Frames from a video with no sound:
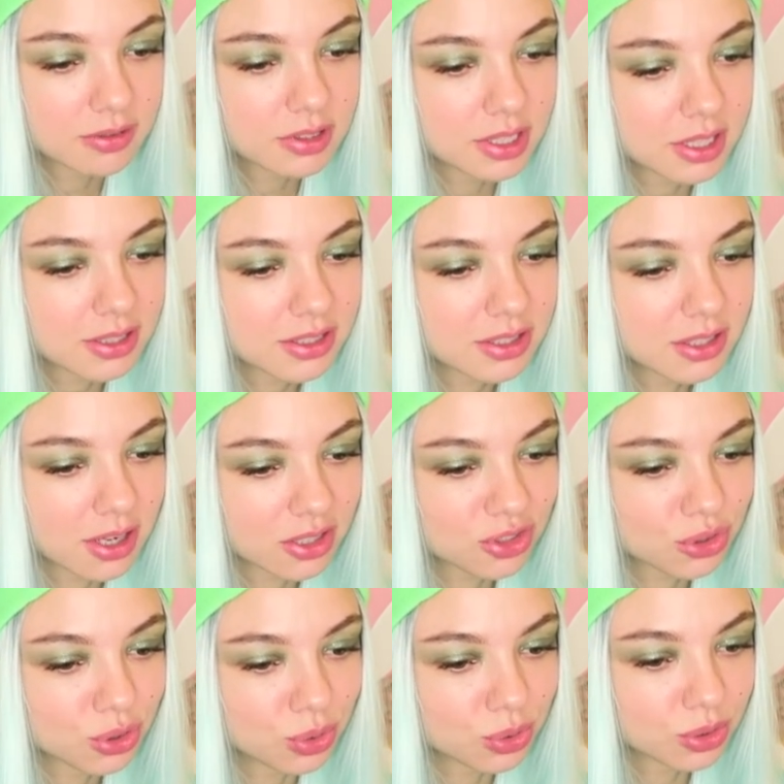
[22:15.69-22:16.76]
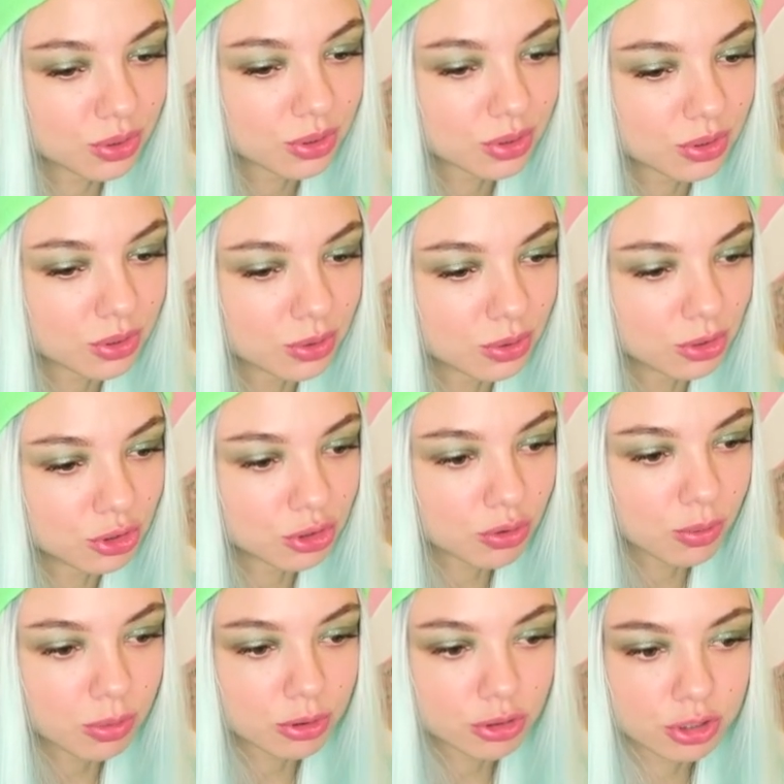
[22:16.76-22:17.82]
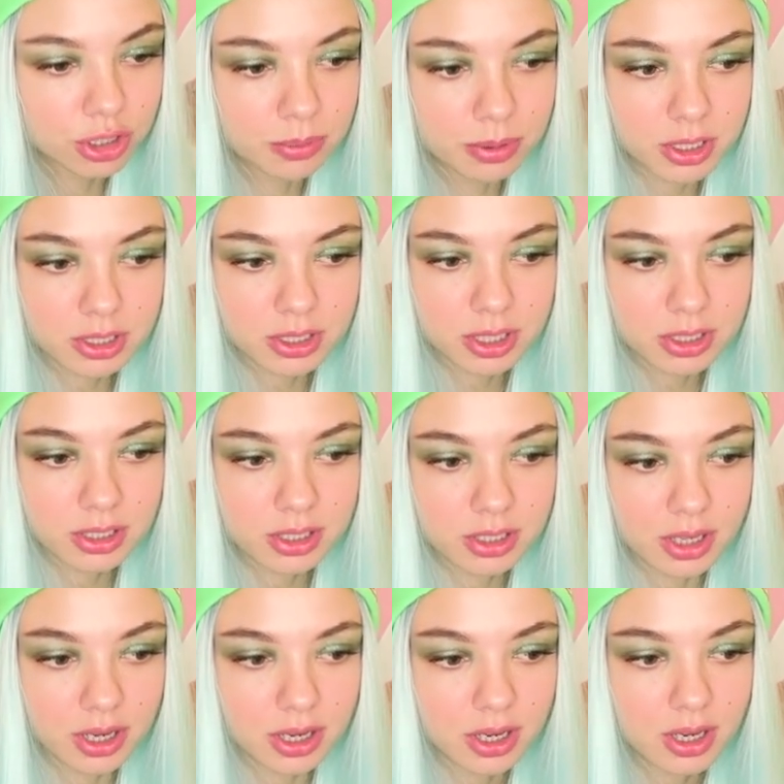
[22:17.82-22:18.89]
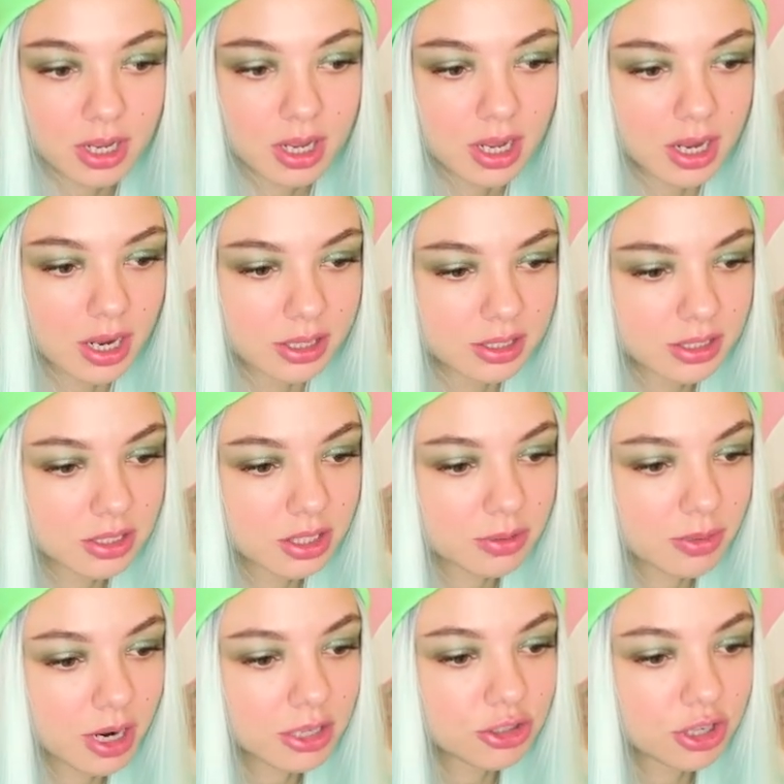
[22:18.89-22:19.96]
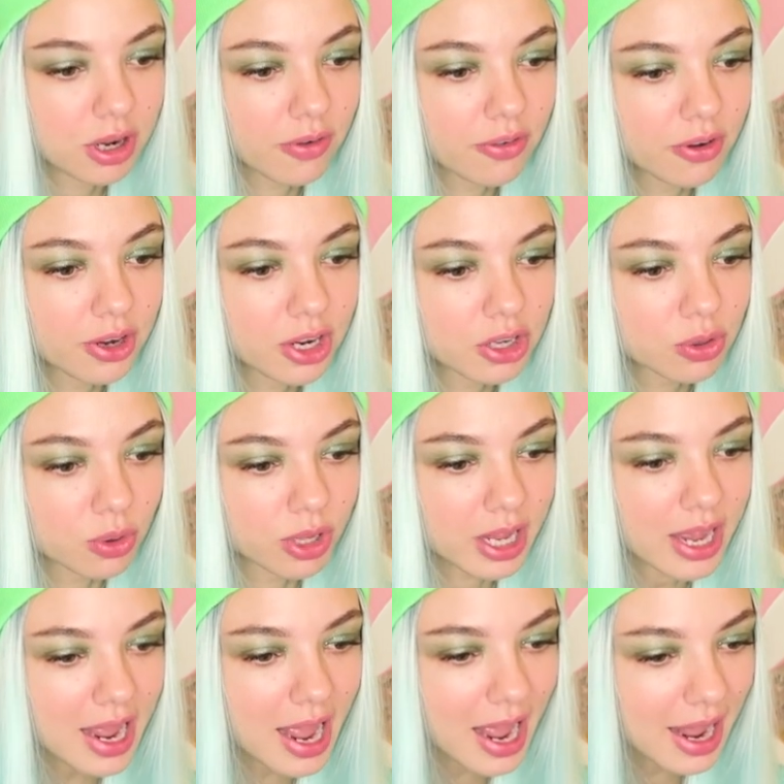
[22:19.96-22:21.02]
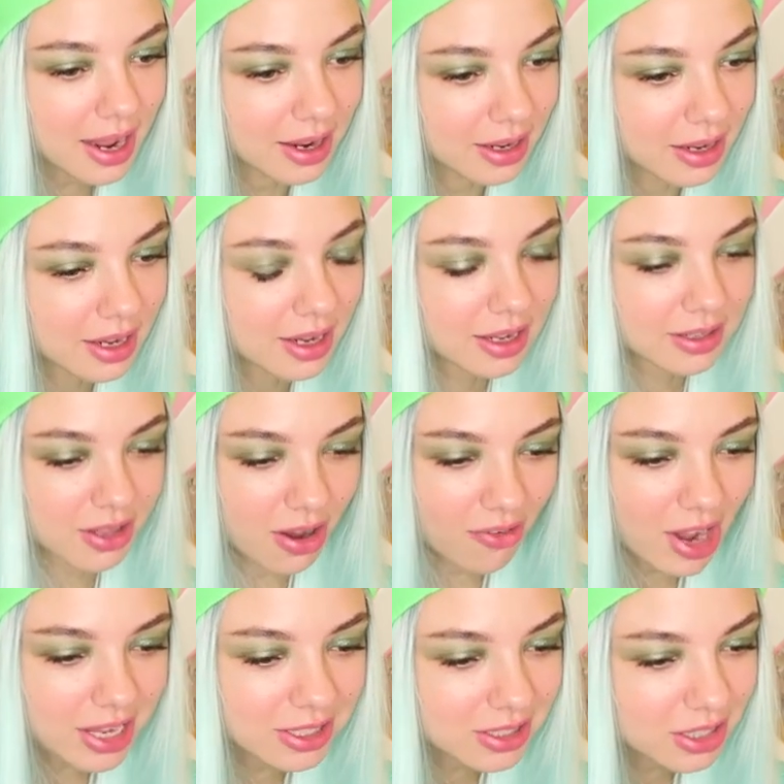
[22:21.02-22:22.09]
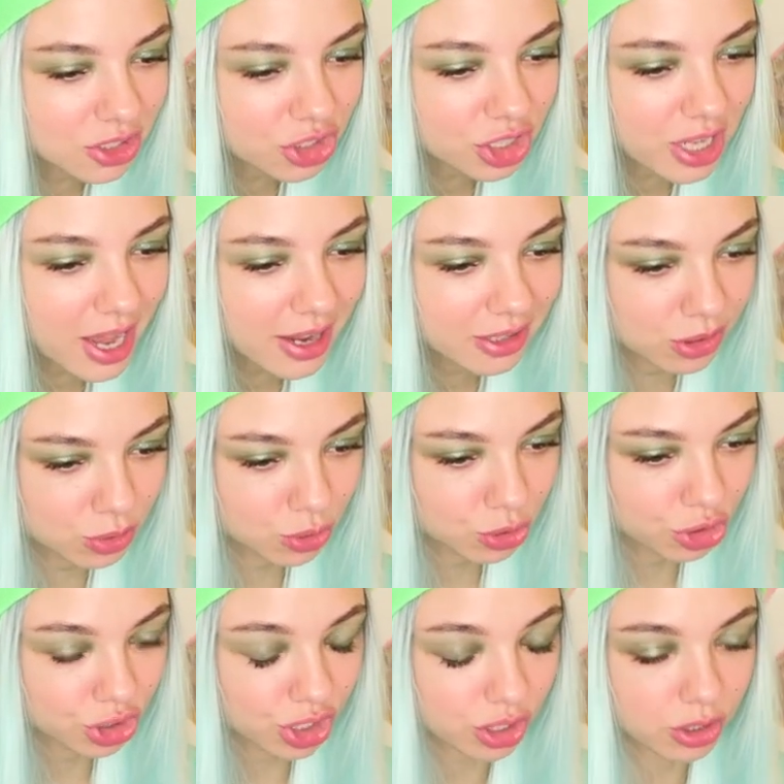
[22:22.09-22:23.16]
Everyone was sitting and waiting, but nothing else happened. One of the boys shouted, Hey, you, let's get started!